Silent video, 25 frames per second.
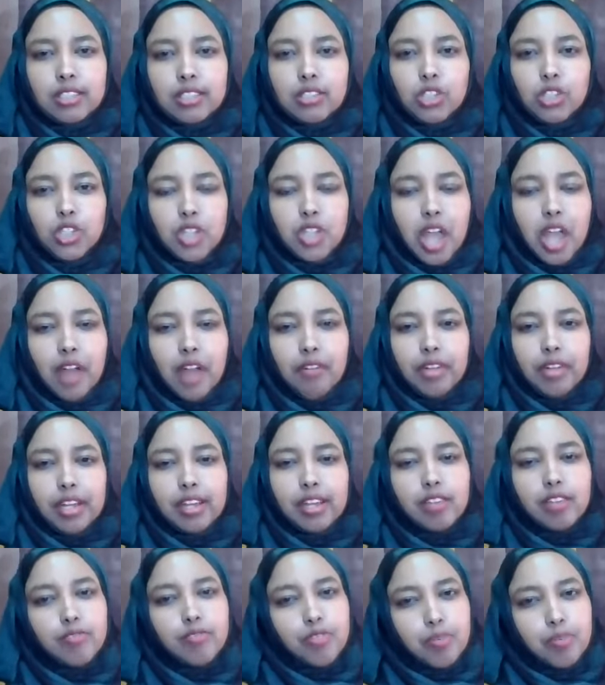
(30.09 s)
sharing
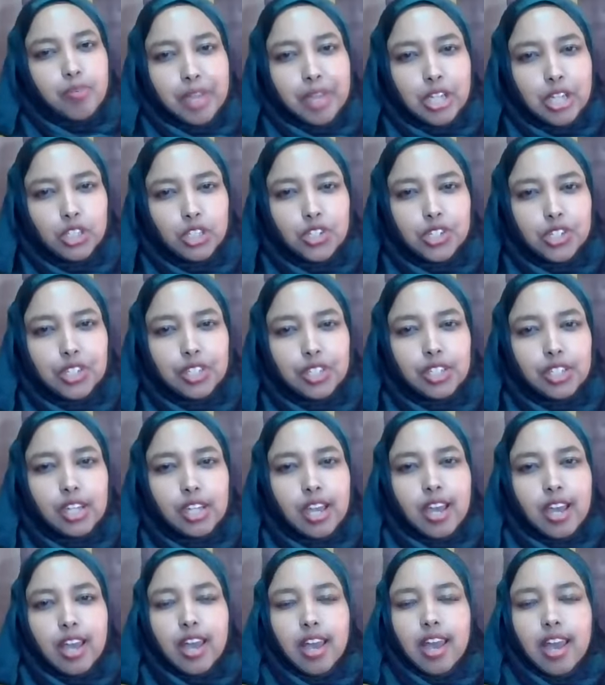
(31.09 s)
information
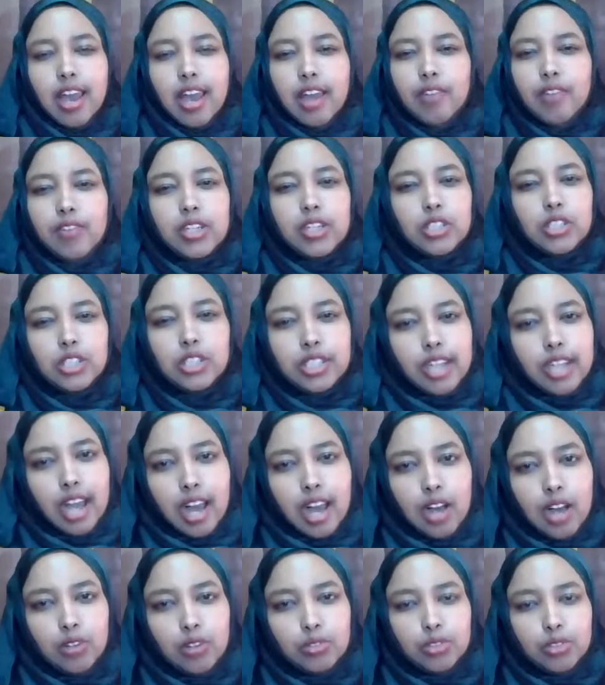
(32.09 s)
and reaching
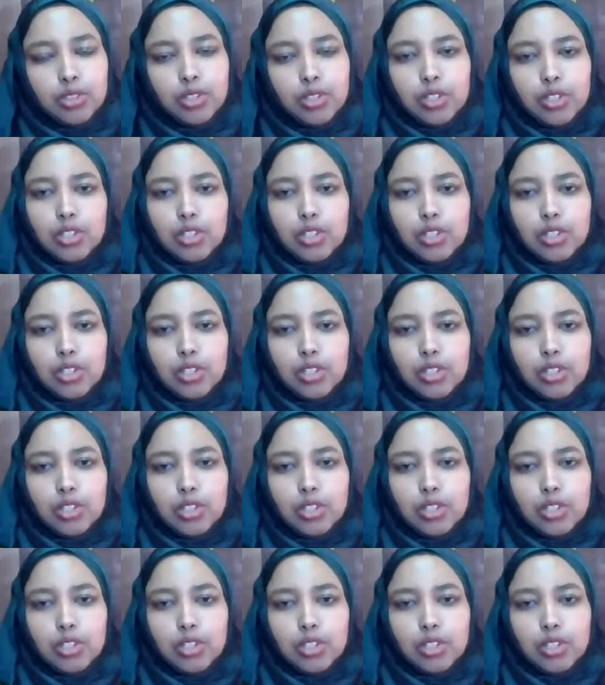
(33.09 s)
out